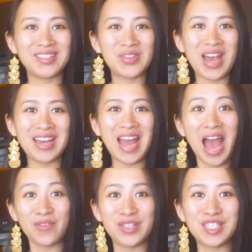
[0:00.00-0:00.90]
going to add
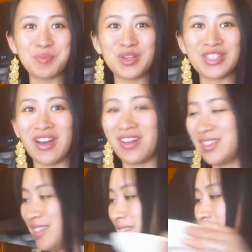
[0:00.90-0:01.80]
half a teaspoon of
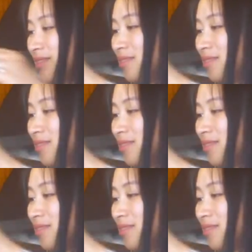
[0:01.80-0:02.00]
salt